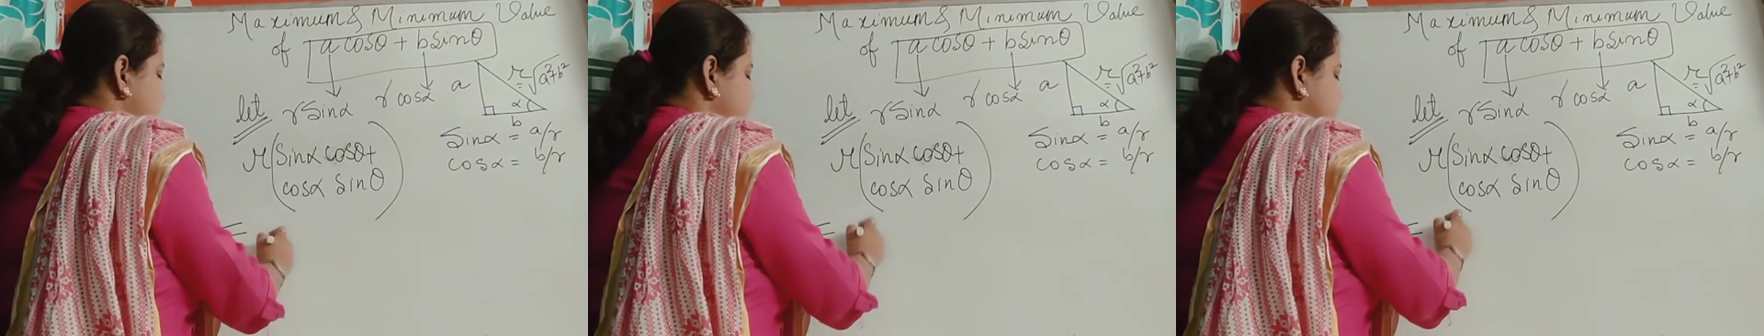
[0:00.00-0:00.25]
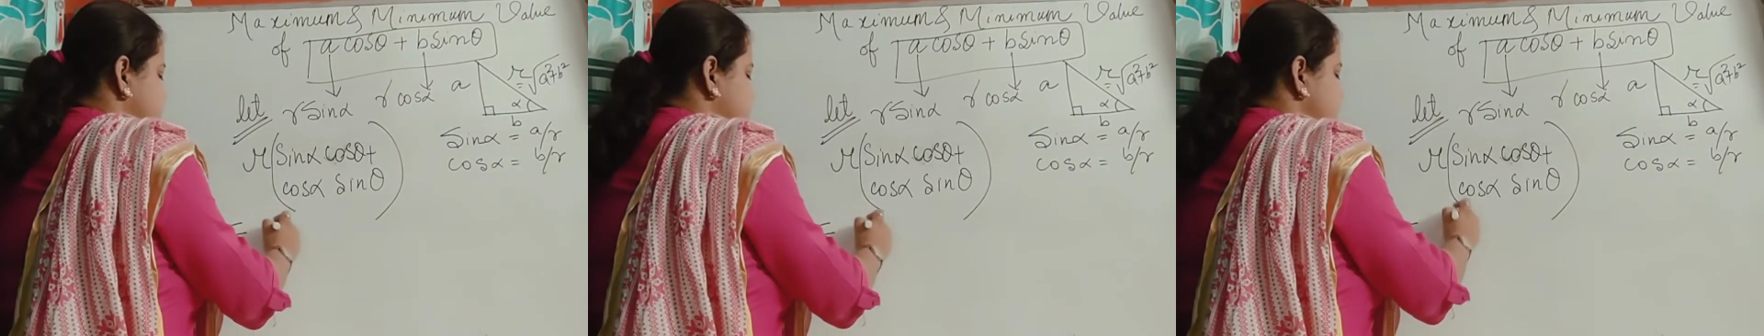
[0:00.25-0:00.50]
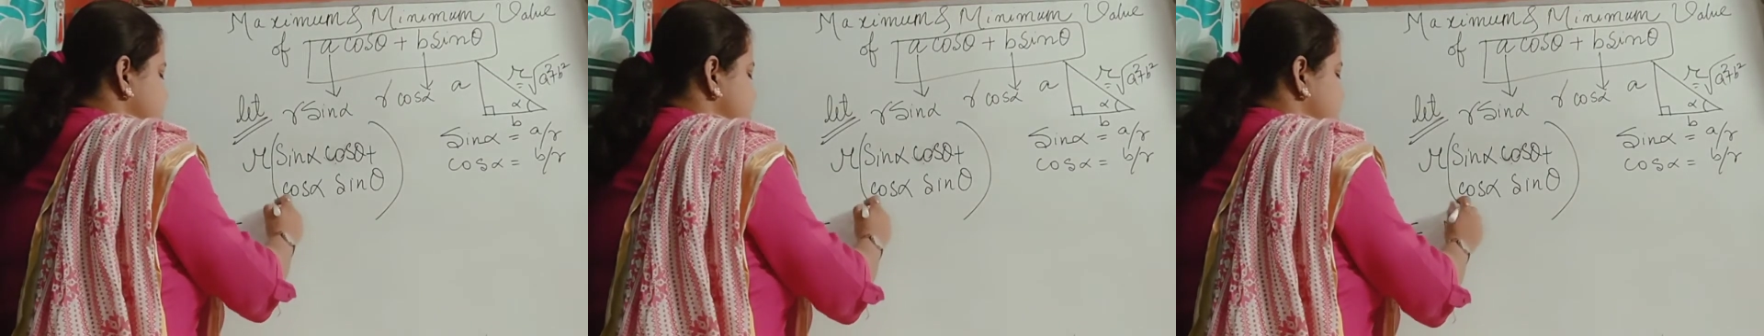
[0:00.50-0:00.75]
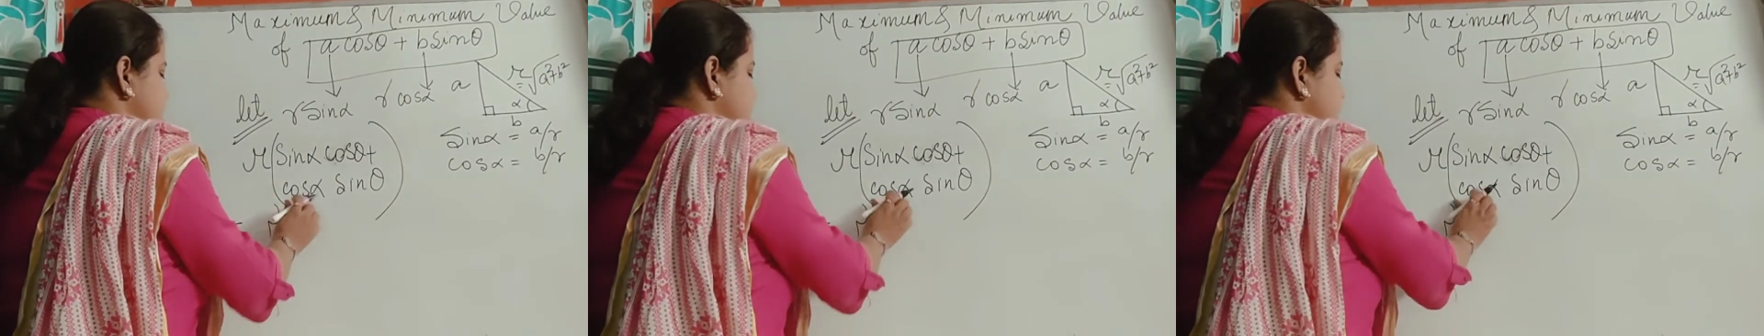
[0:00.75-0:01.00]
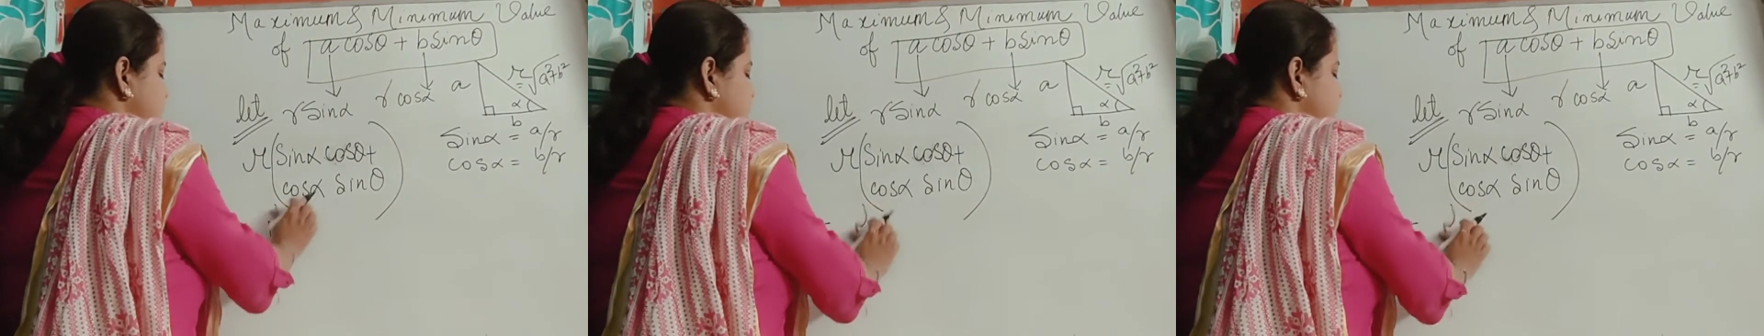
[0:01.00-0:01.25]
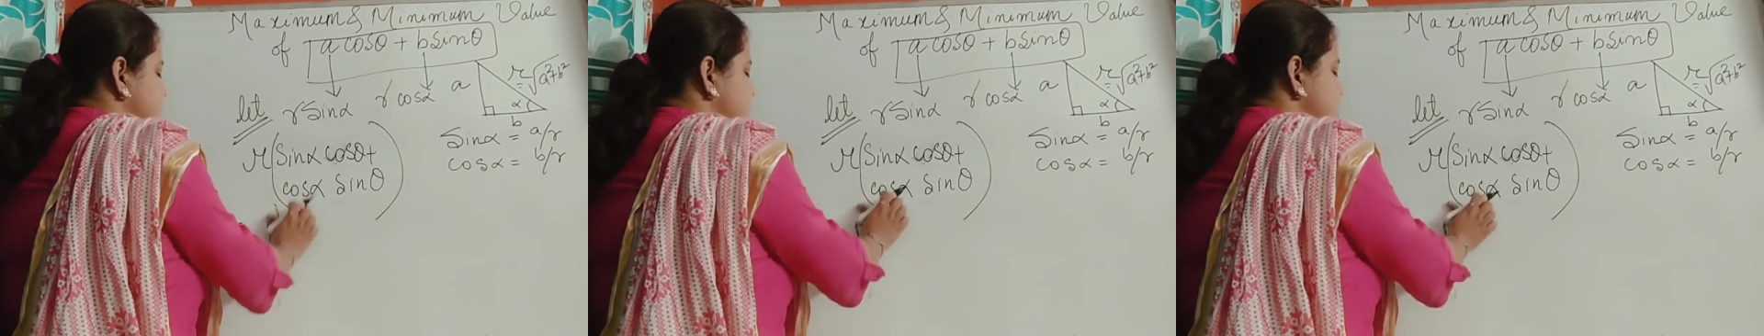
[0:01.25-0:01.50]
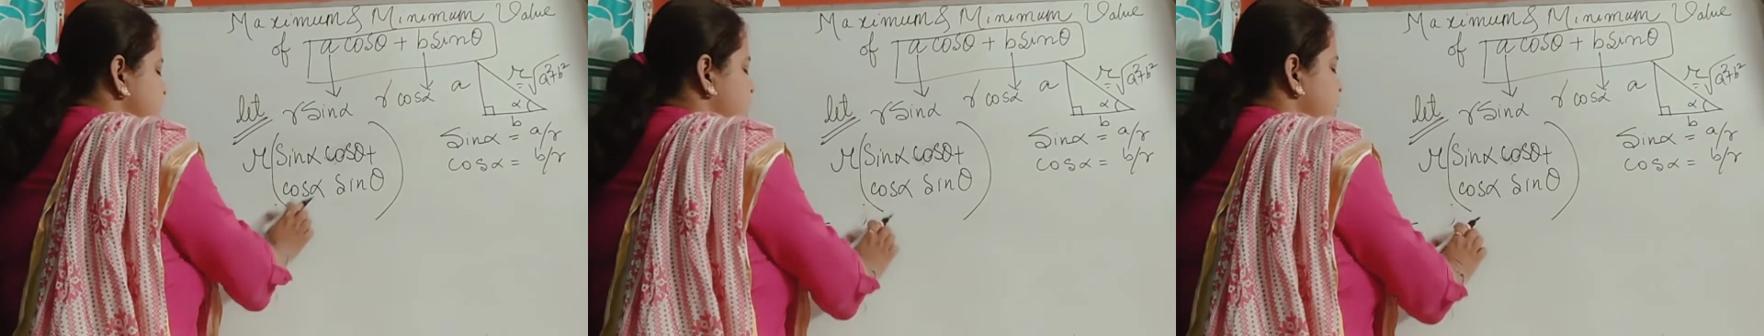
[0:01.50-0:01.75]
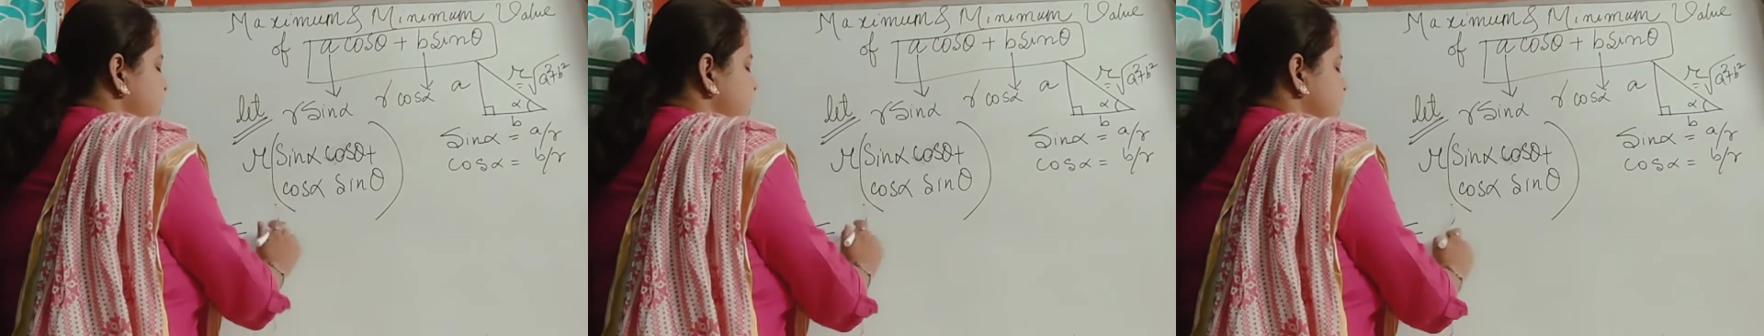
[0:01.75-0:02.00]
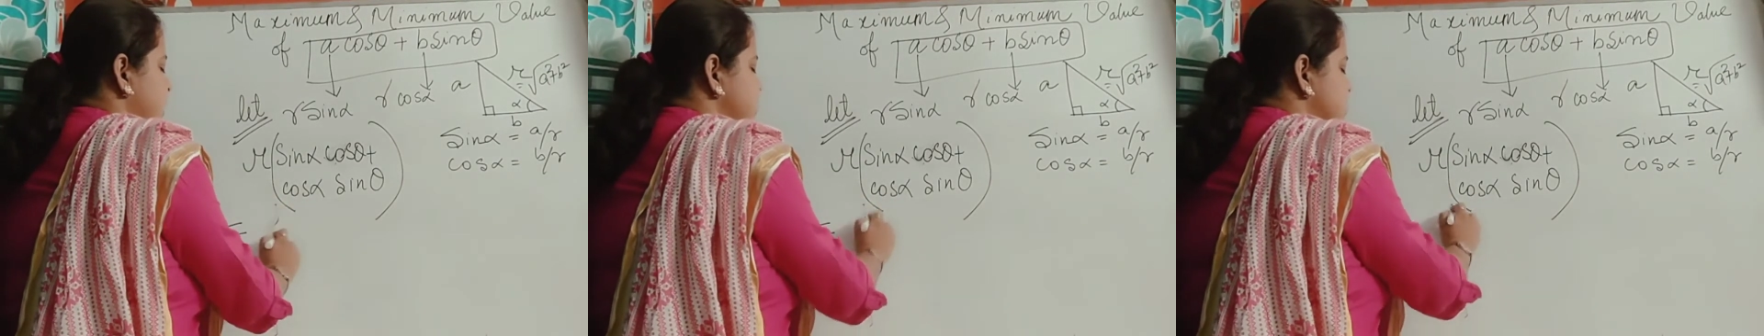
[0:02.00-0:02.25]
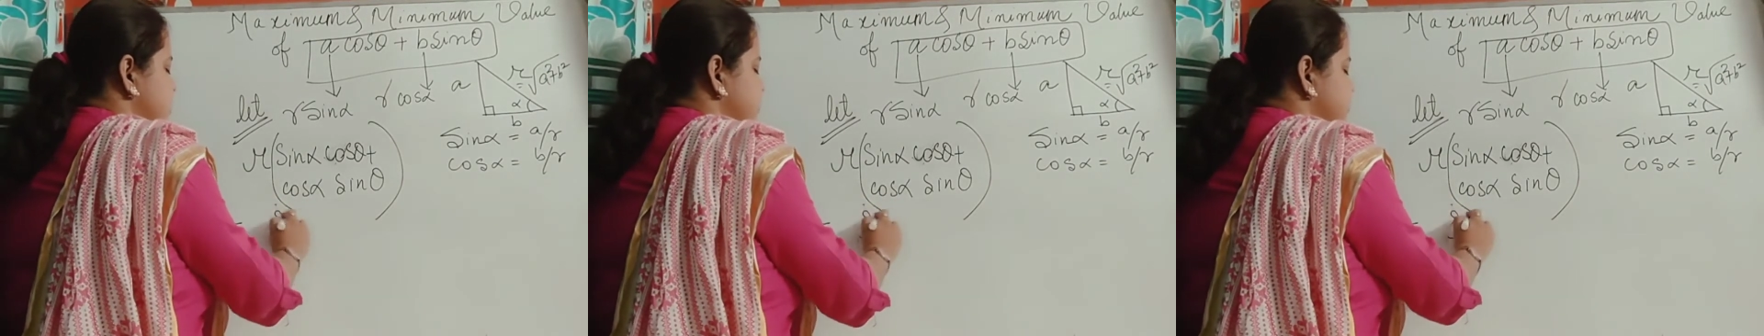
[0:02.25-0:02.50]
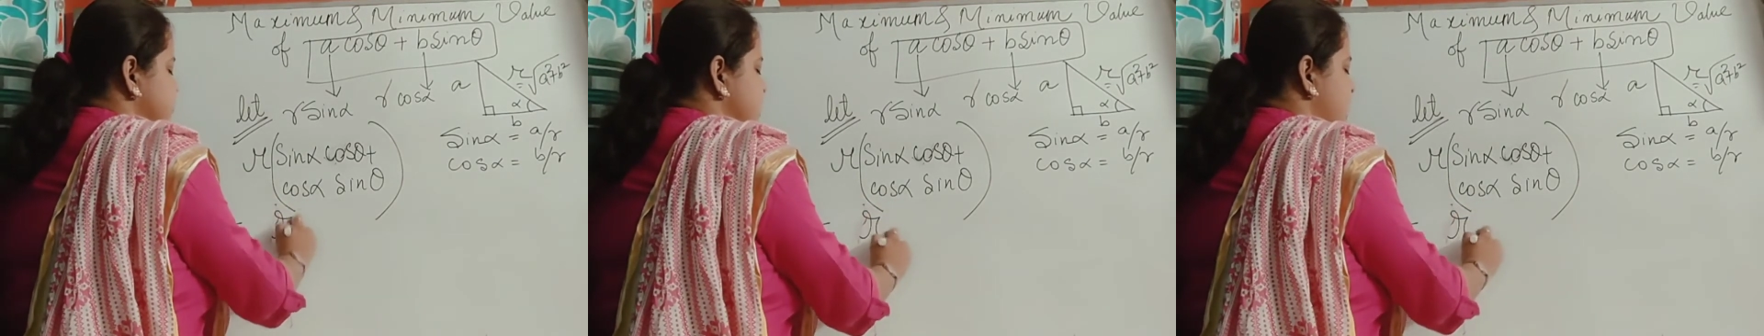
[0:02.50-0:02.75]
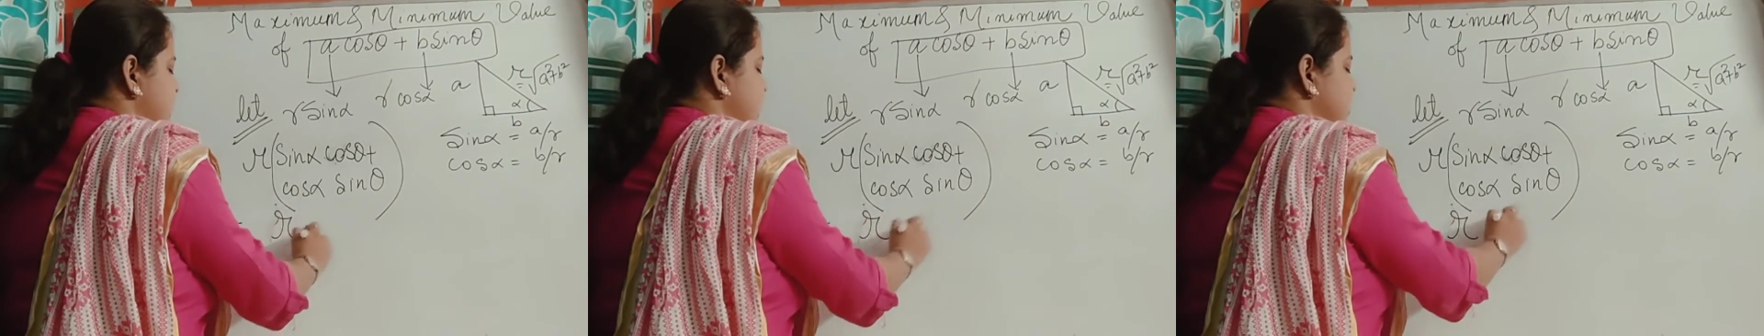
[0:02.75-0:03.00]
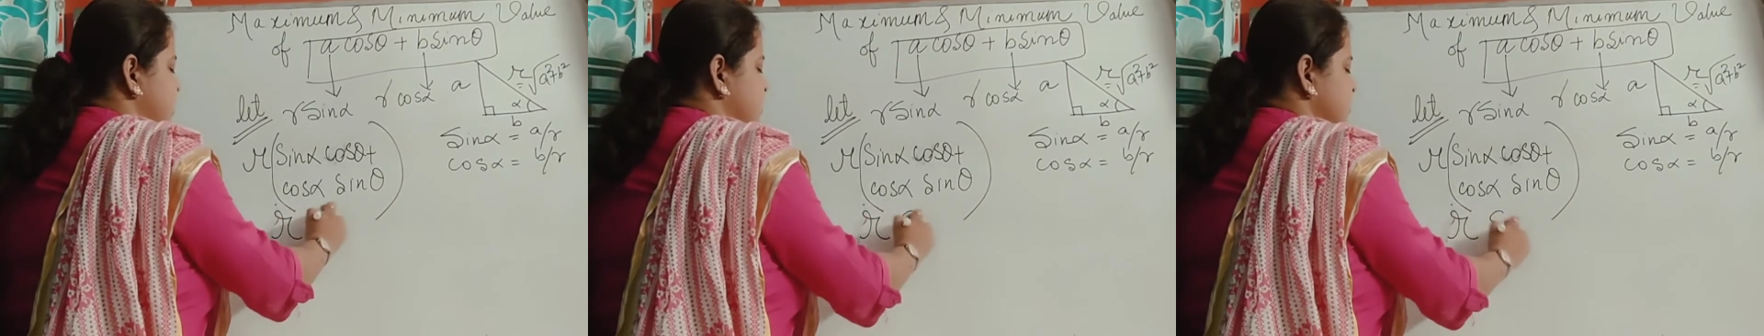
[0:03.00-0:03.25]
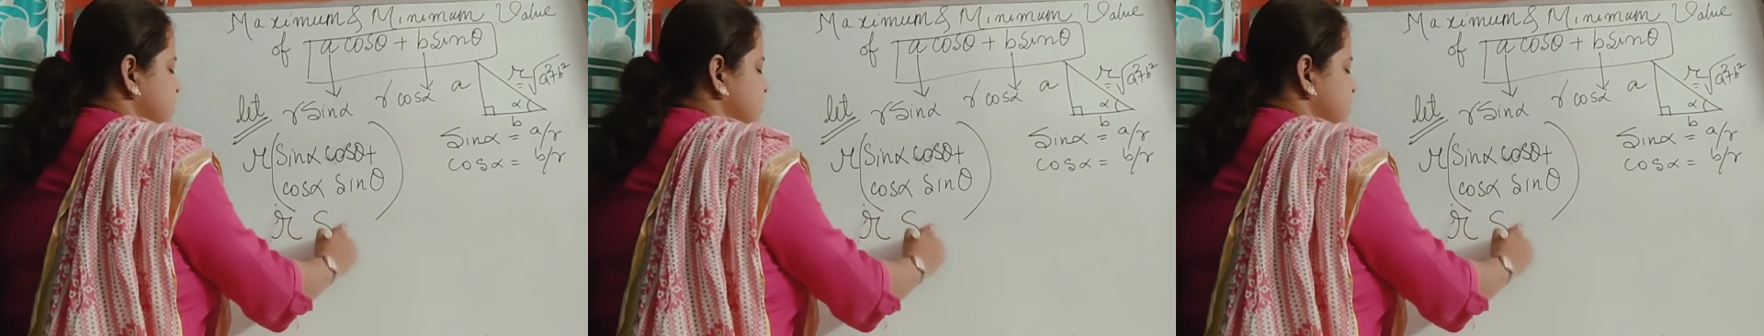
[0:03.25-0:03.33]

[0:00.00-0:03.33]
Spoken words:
expression is now in terms of sine.